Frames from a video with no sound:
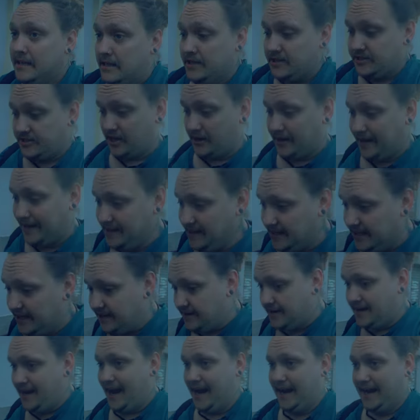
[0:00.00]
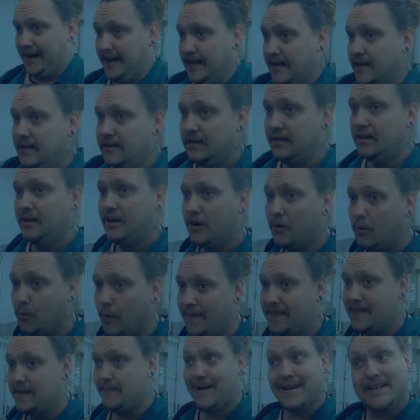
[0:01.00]
So in the UK,
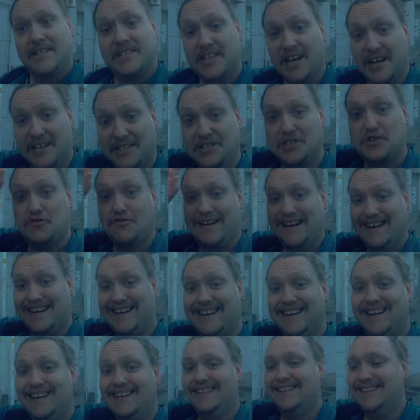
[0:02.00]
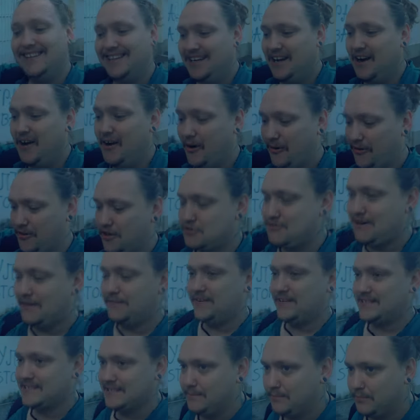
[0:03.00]
when the man turns green on the
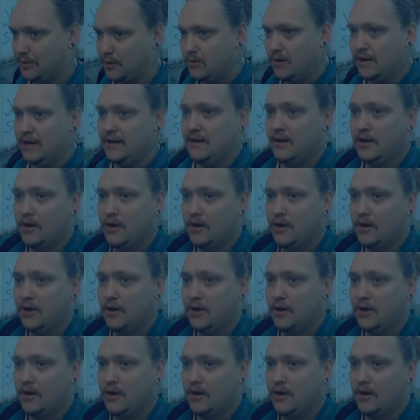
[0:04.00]
traffic symbol,